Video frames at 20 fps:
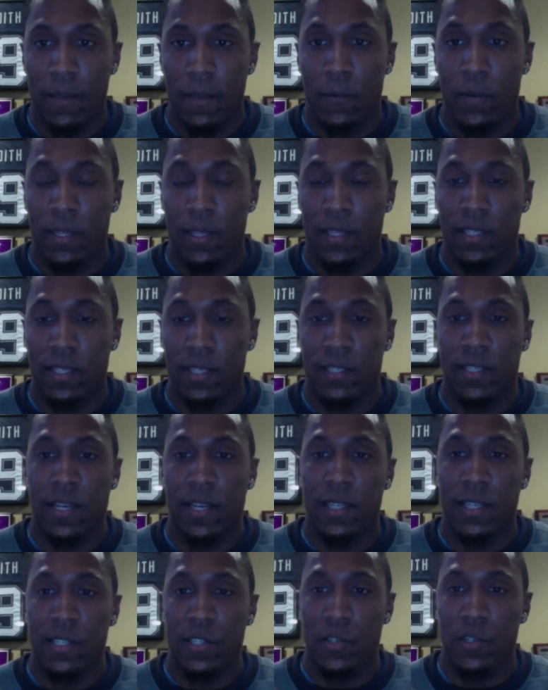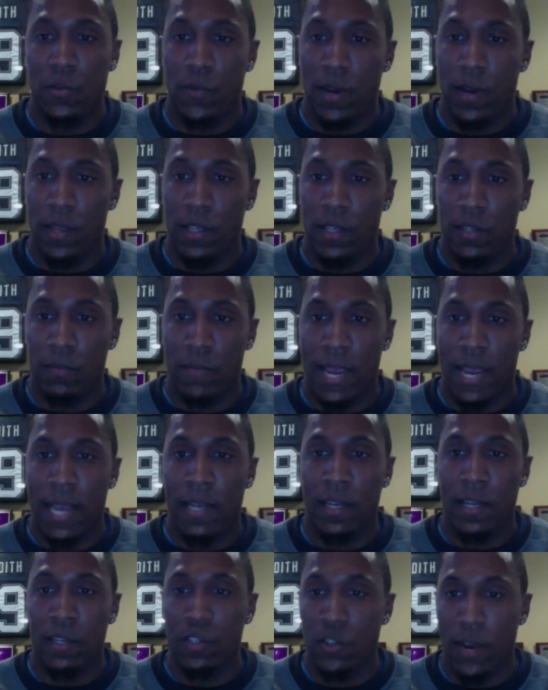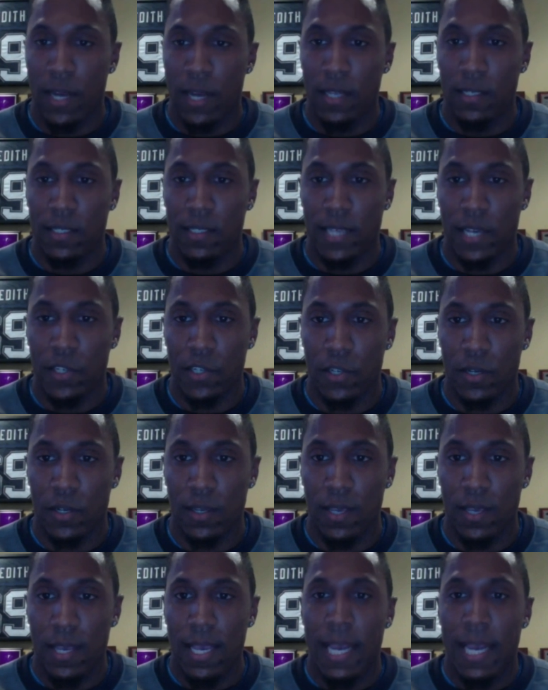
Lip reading: And what this does is you wear this band in a training session,